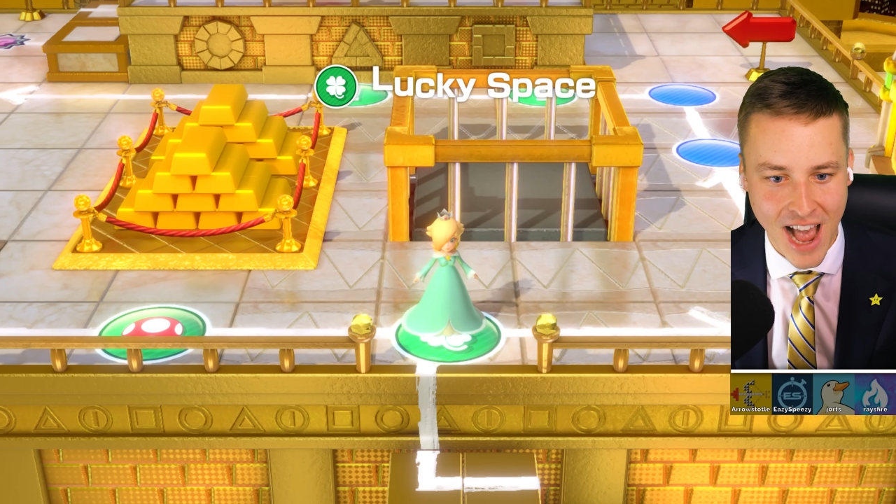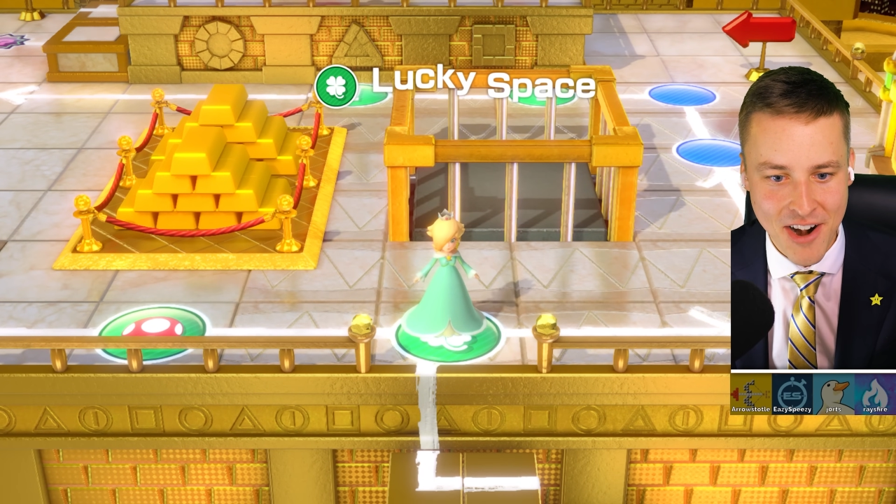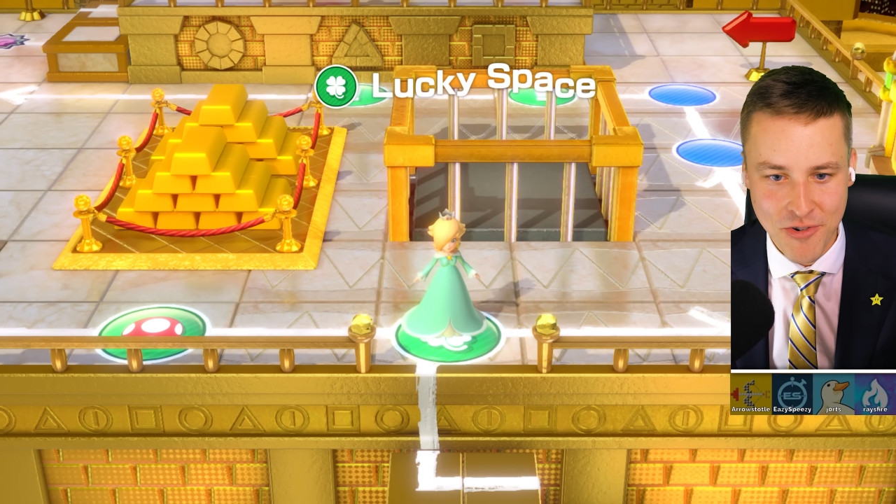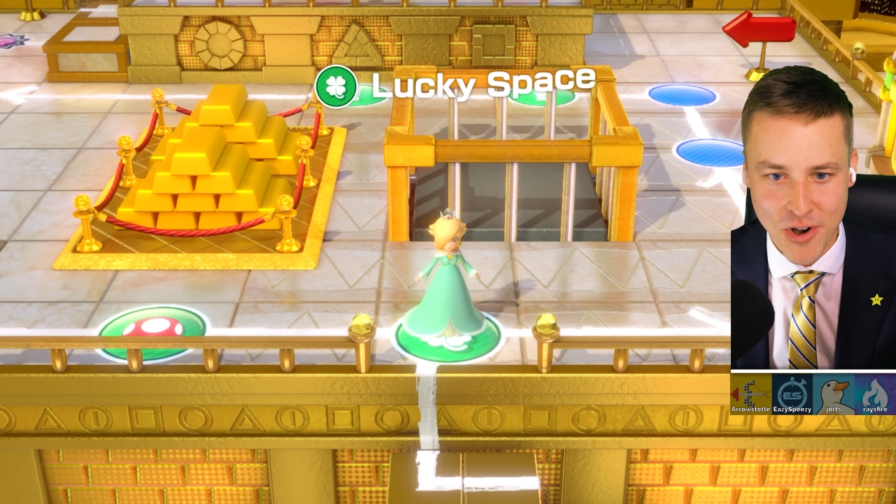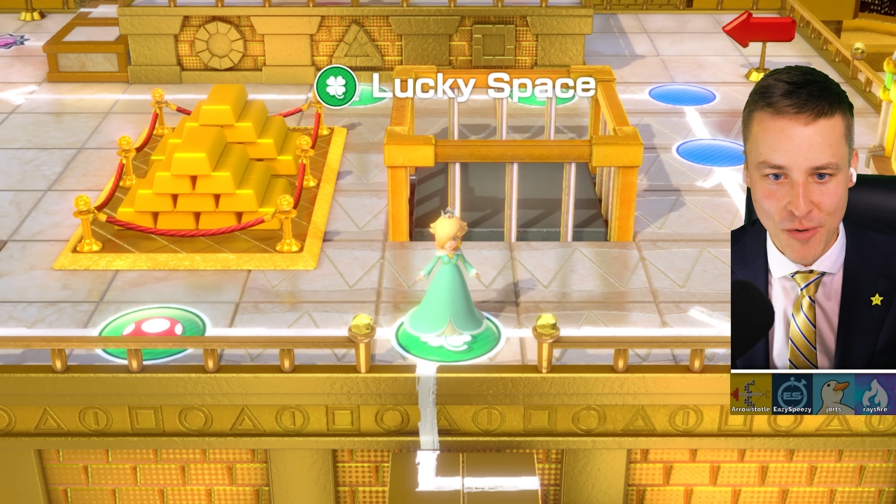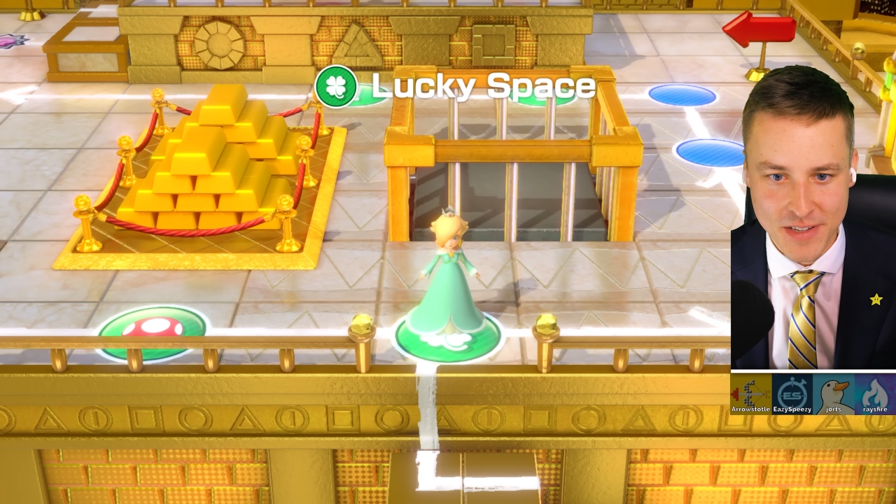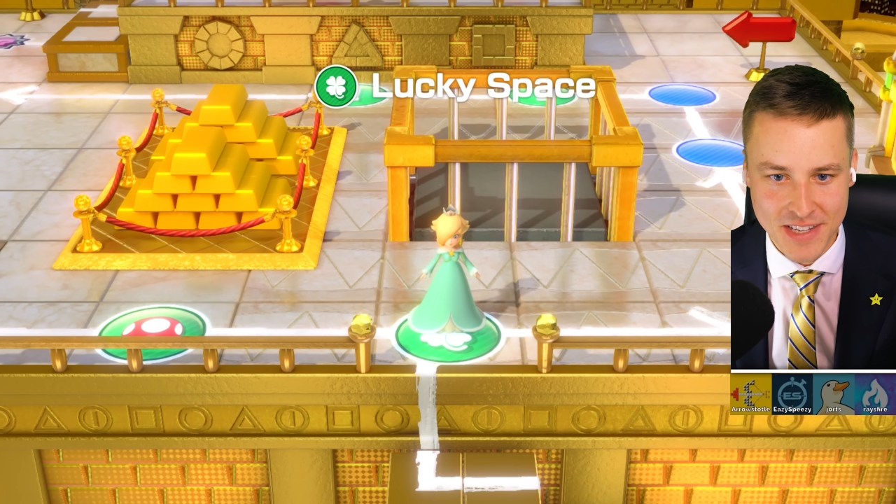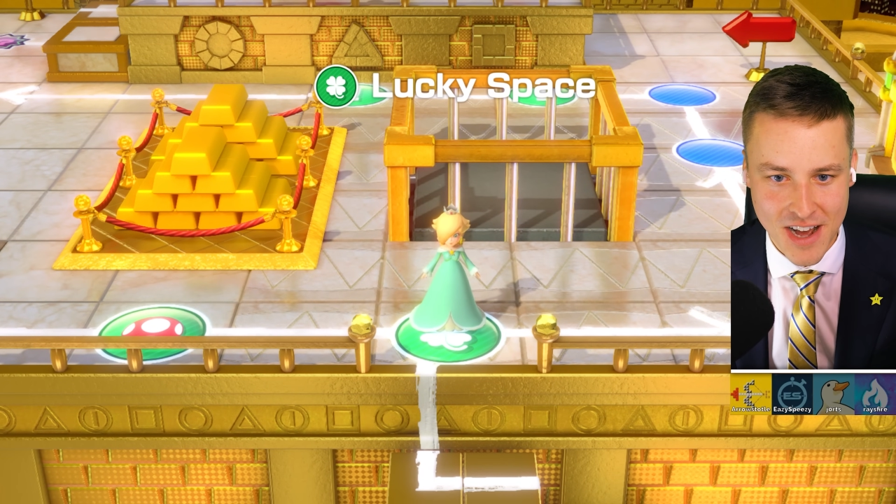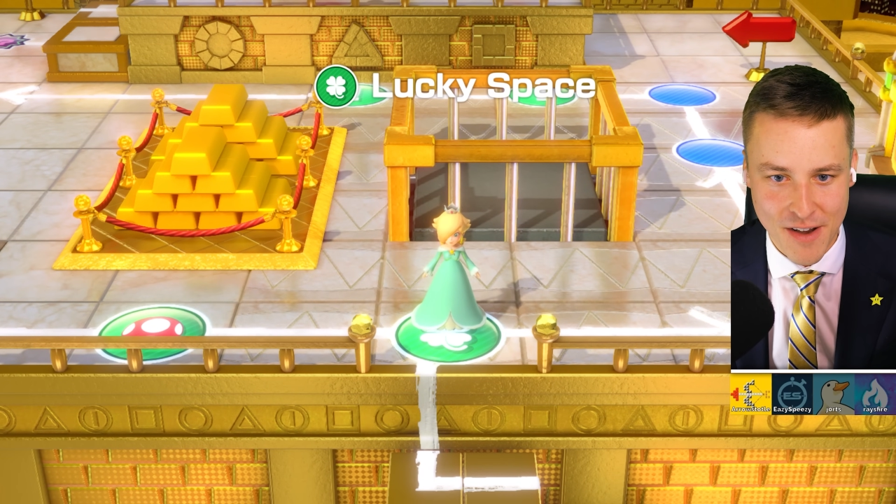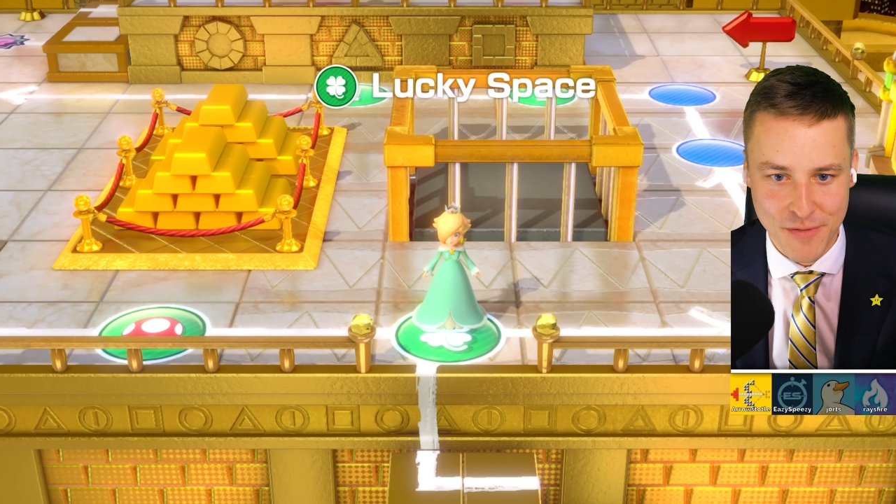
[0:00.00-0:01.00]
I don't steal, know if it's
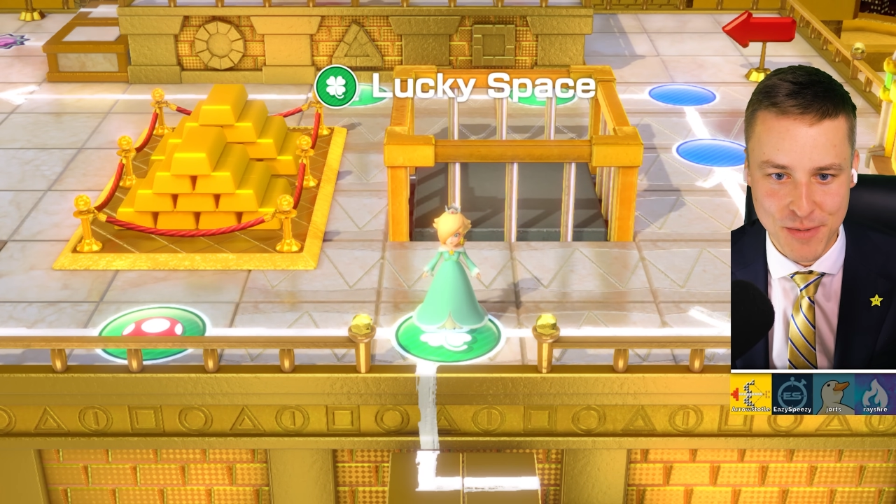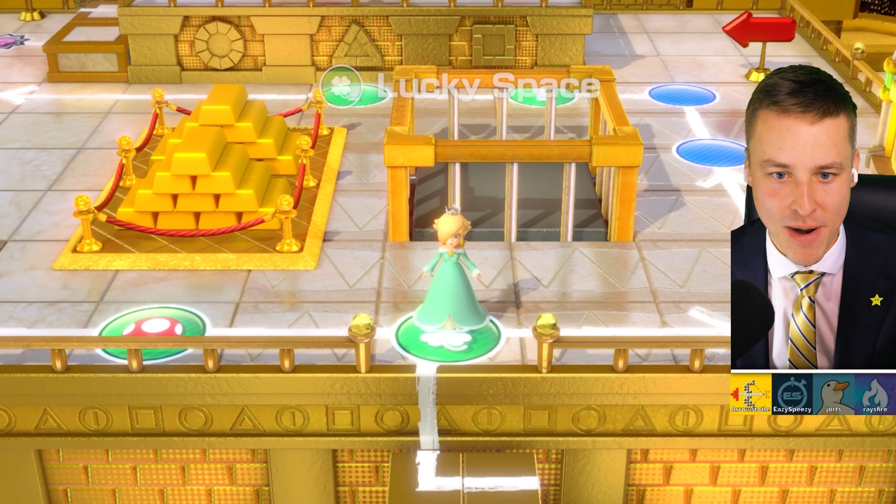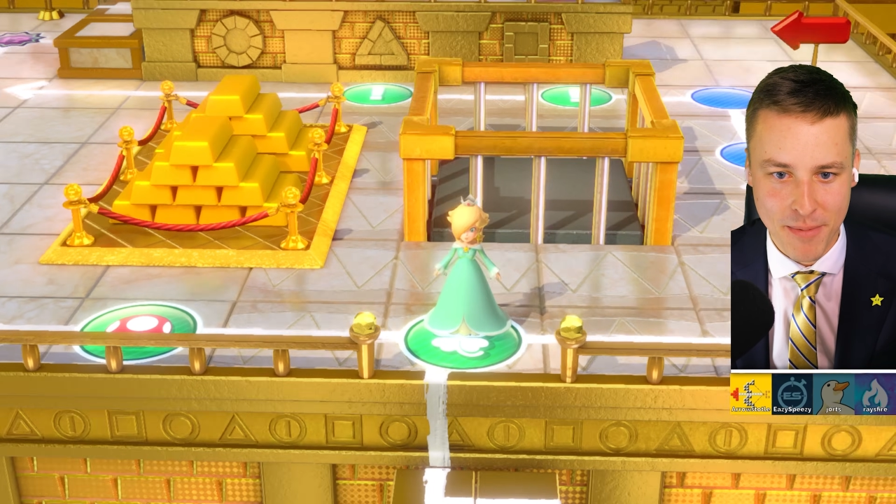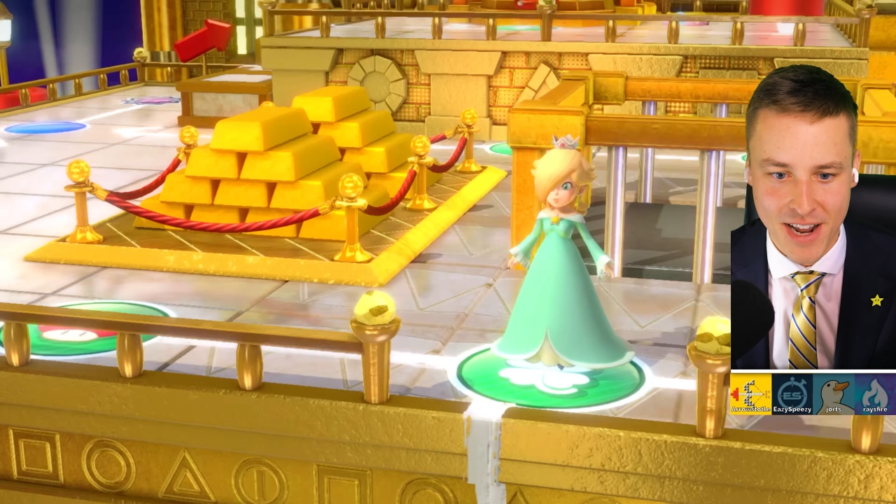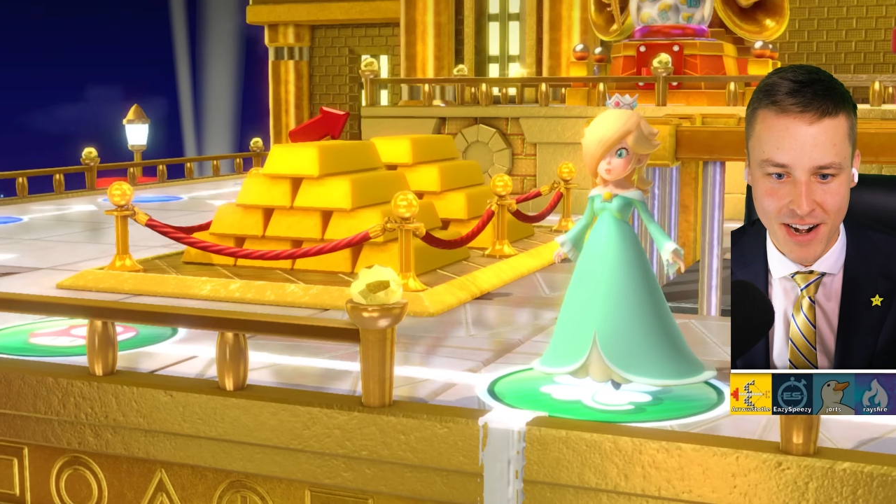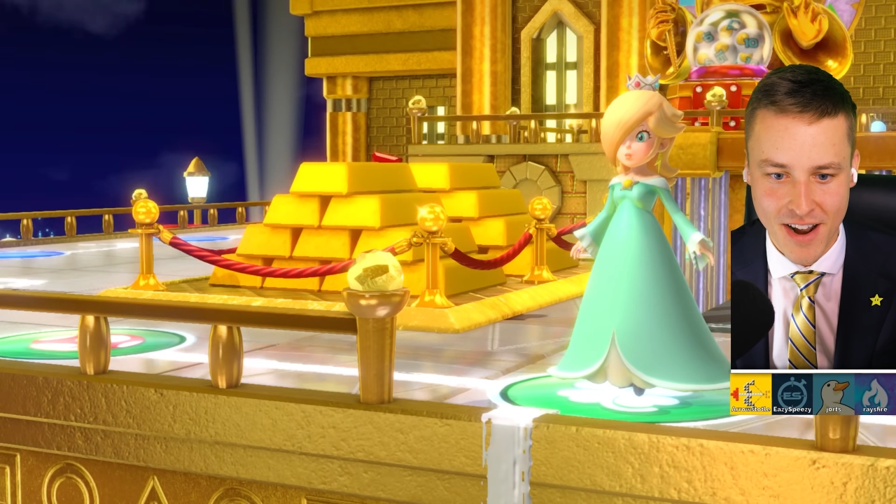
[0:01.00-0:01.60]
enough. Steal. It's probably not